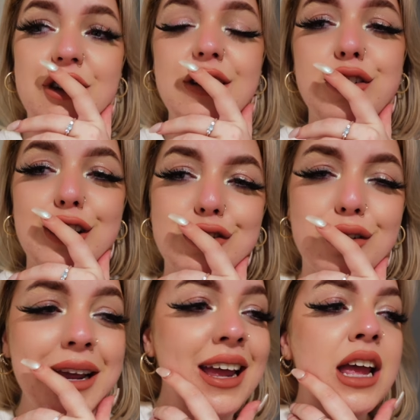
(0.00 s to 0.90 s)
dirty
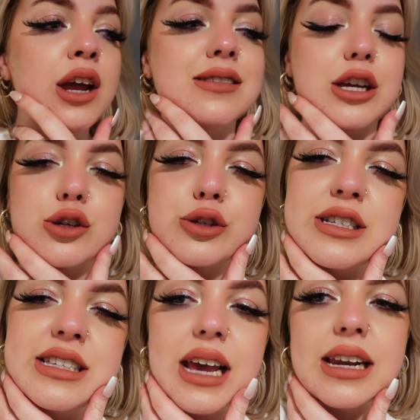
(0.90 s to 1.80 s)
talk me. He's like, who's
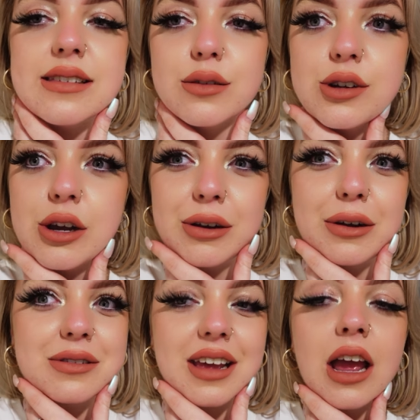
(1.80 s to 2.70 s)
daddy's little girl? And
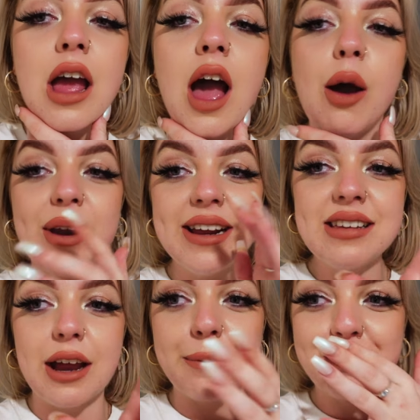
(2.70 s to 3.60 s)
I was like, when
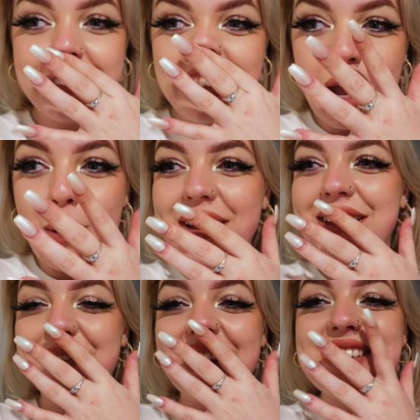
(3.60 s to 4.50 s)

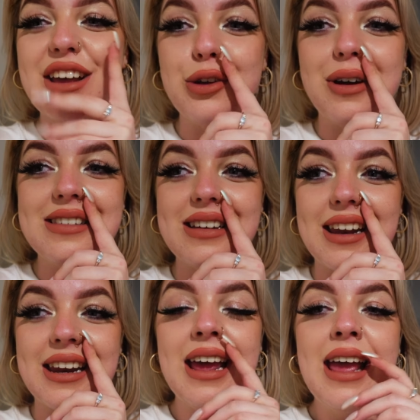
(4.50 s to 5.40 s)
I tell you, I
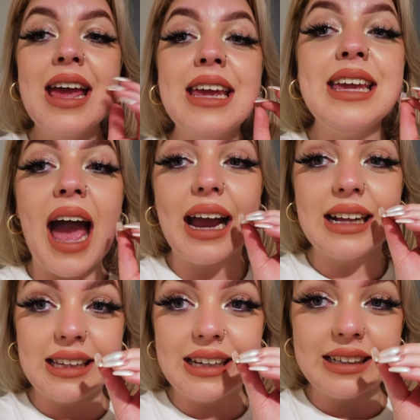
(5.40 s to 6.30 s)
started
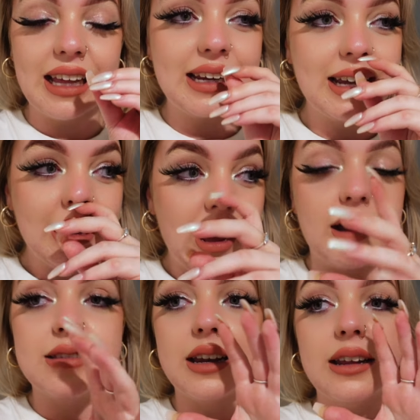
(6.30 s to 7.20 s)
cackling. Like,
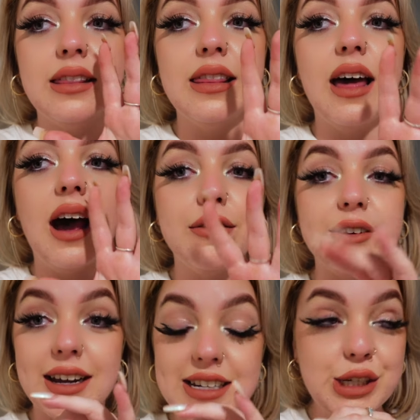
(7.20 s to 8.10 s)
I started
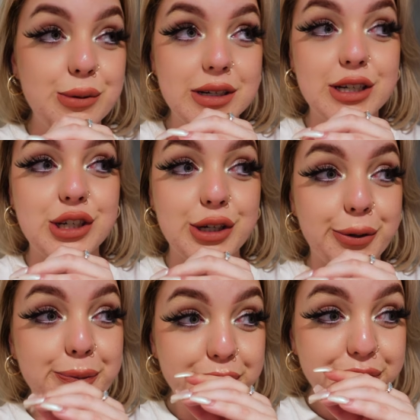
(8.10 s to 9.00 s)
laughing. I didn't know what to do.